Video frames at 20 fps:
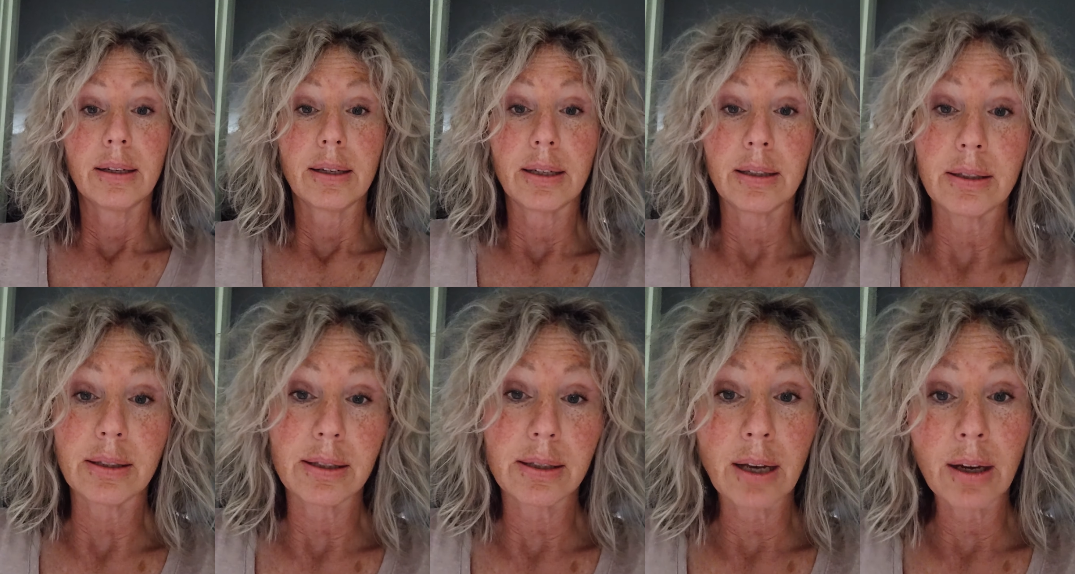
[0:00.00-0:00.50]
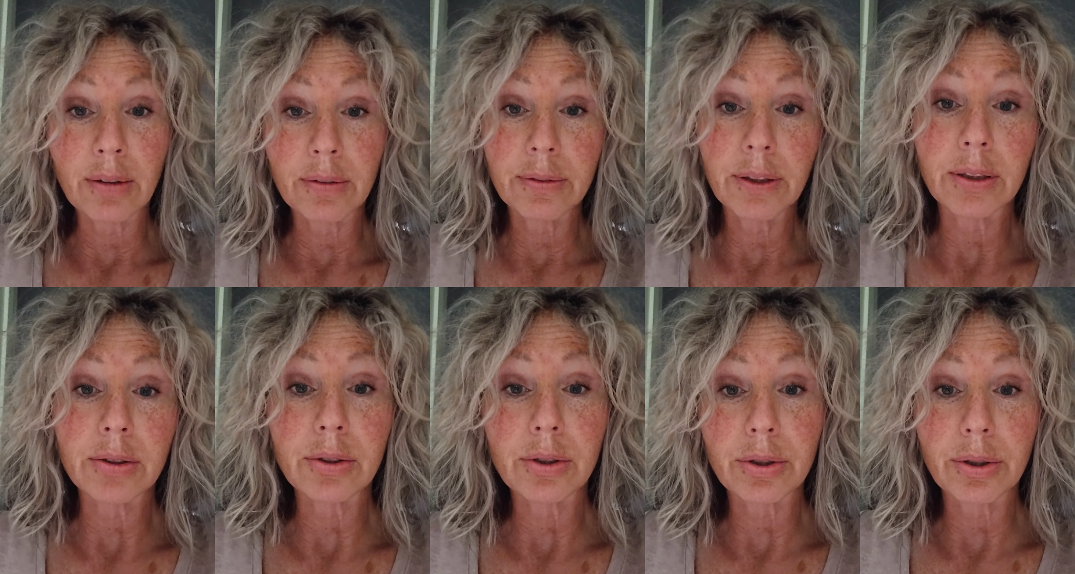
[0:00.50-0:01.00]
and self
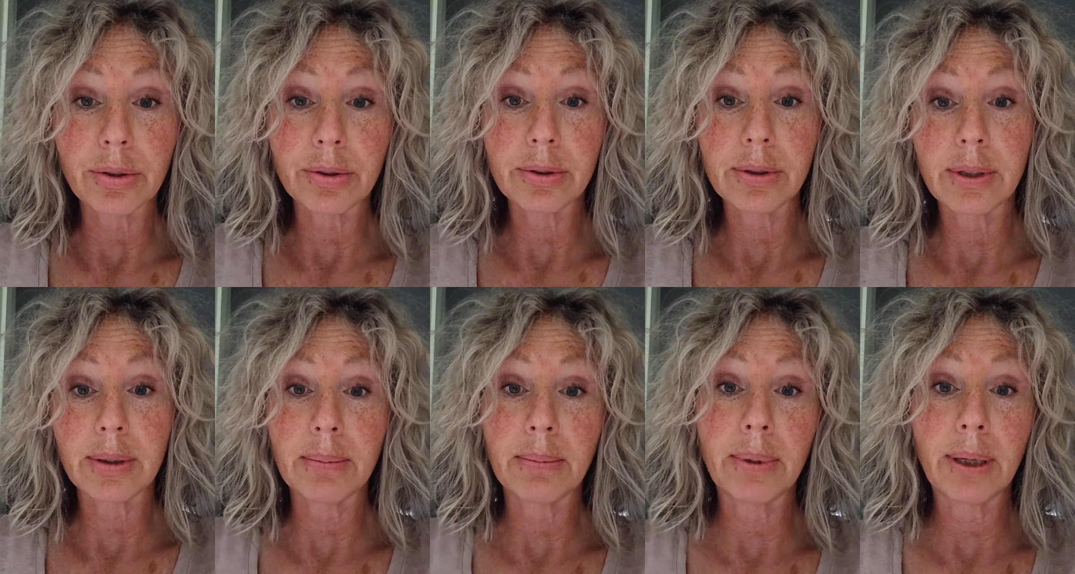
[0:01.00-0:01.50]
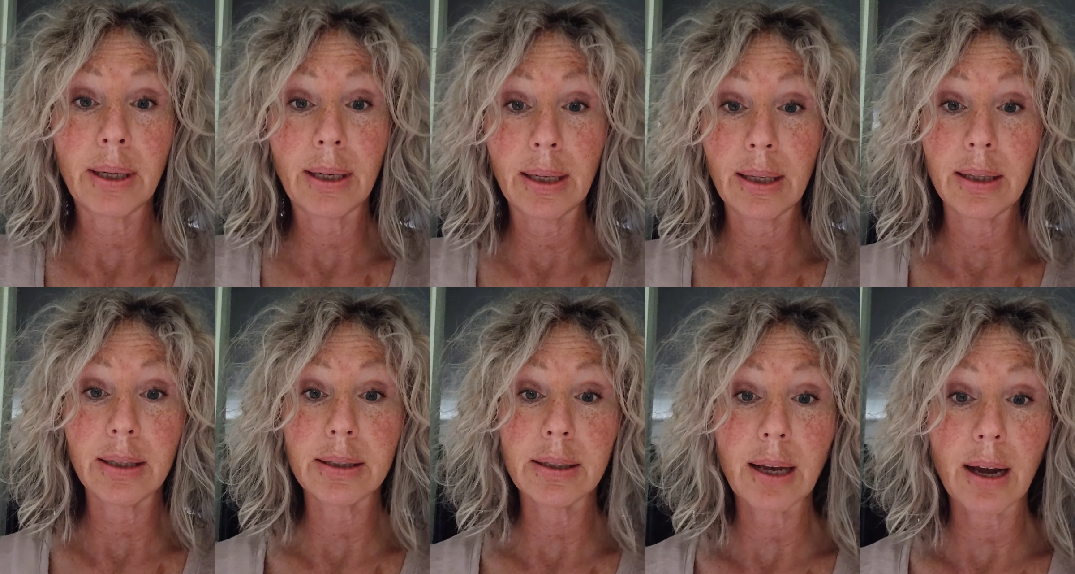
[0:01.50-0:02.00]
control, somebody,
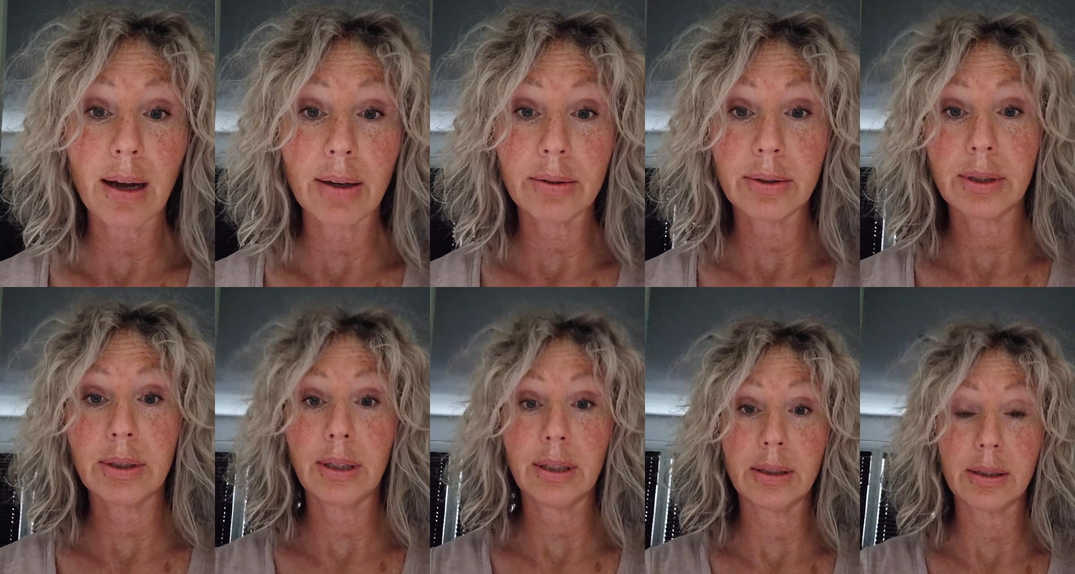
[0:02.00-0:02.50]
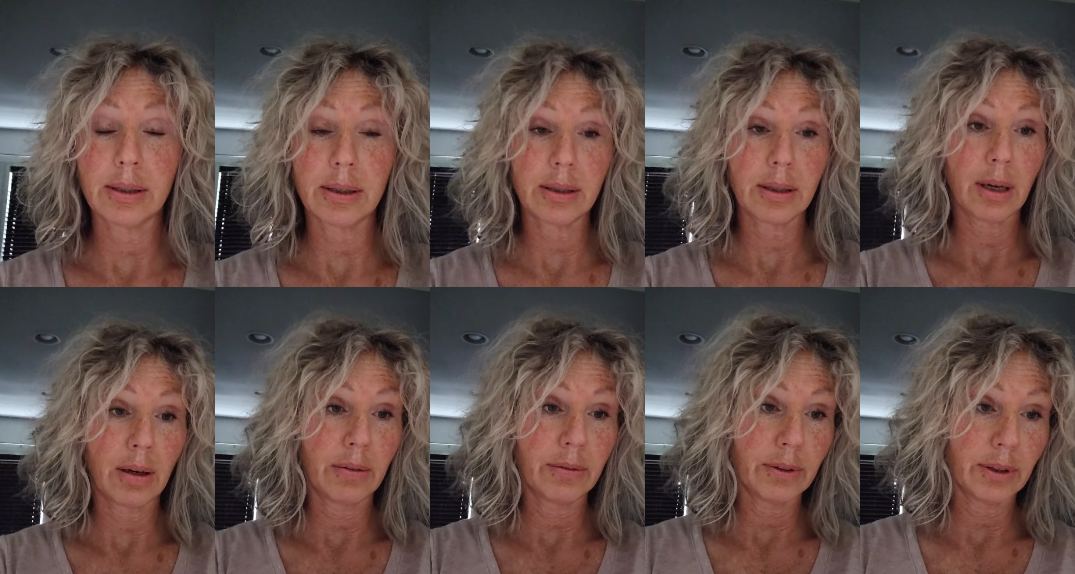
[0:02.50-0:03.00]
this house needs
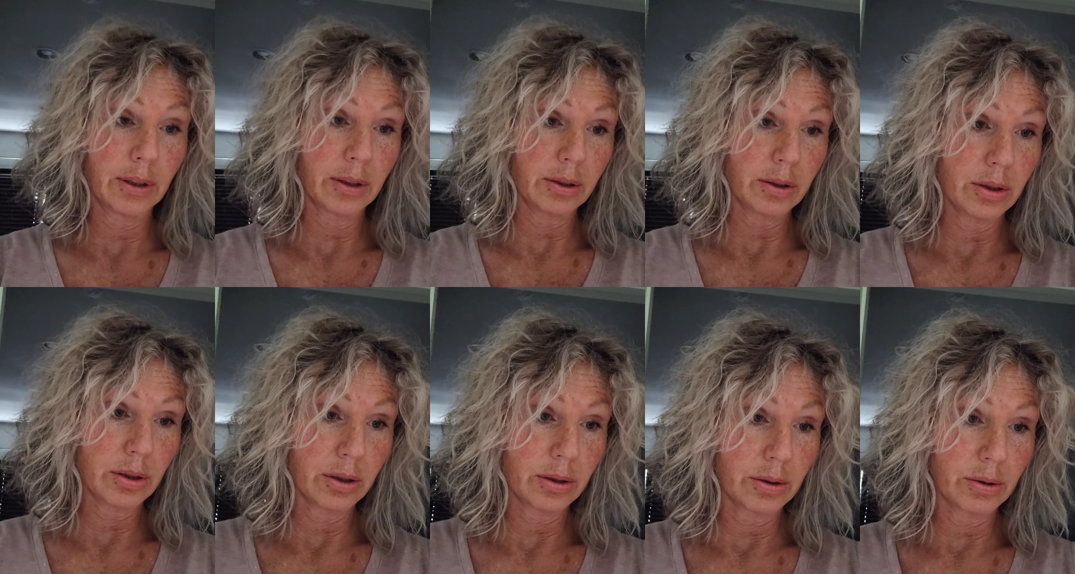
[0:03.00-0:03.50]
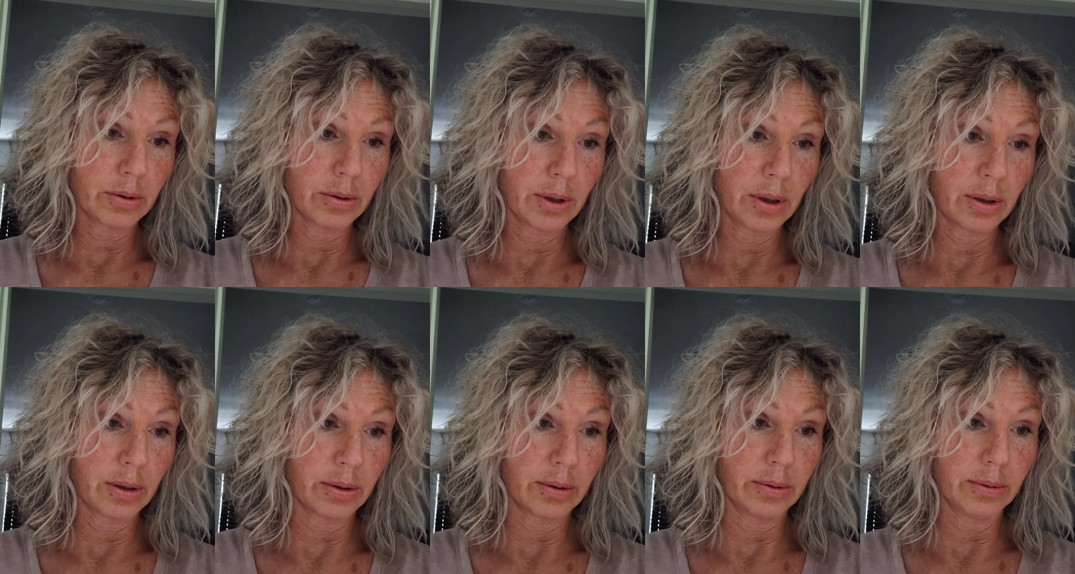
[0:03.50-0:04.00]
self
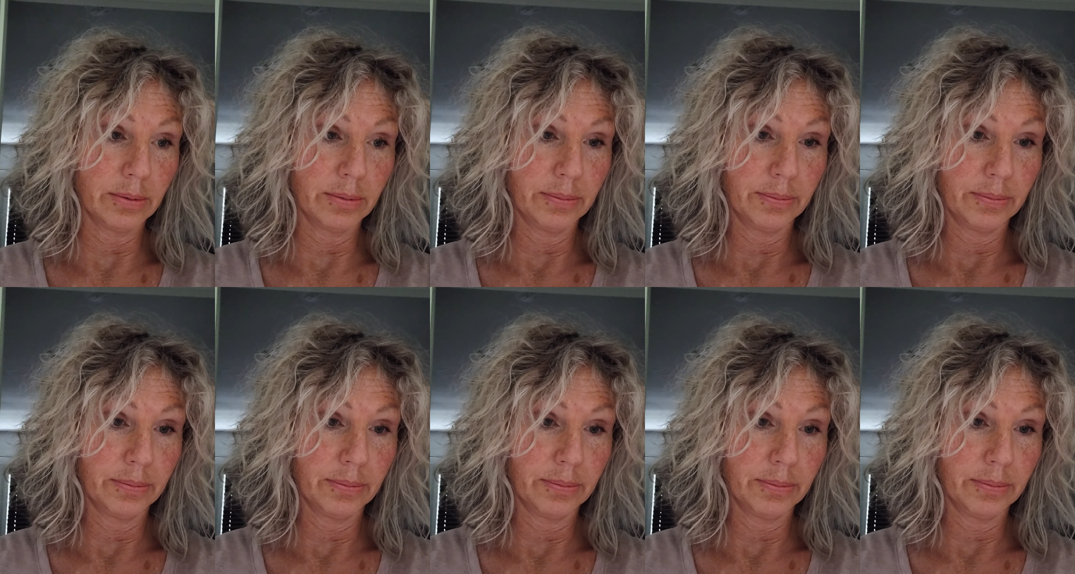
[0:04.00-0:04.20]
control.